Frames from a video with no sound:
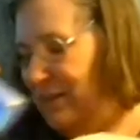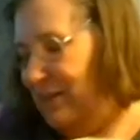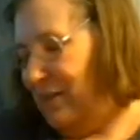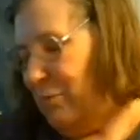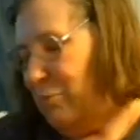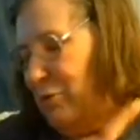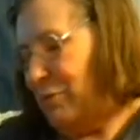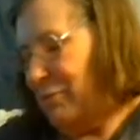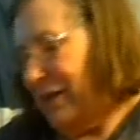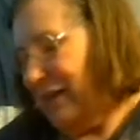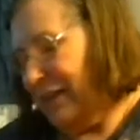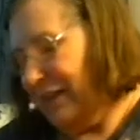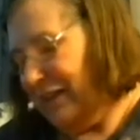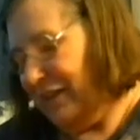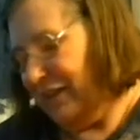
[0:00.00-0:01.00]
I'll put it
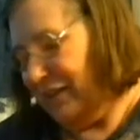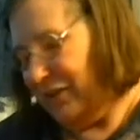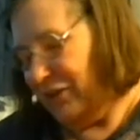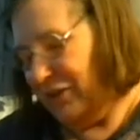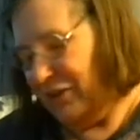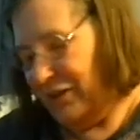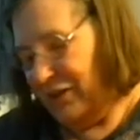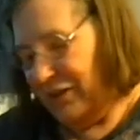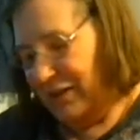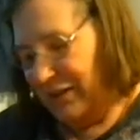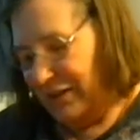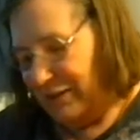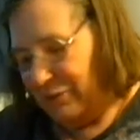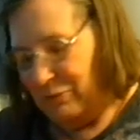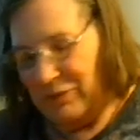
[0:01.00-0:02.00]
back in here.
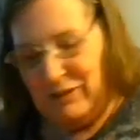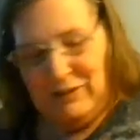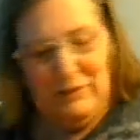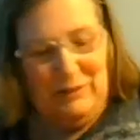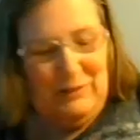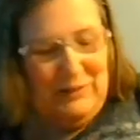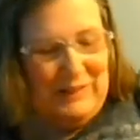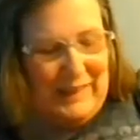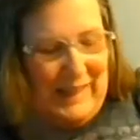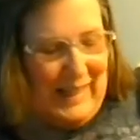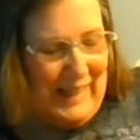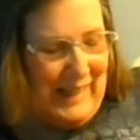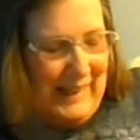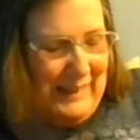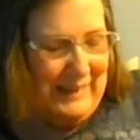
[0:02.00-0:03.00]
I'm going to lose
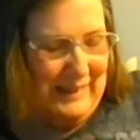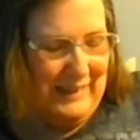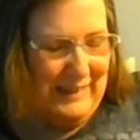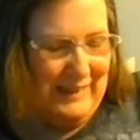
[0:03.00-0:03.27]
that.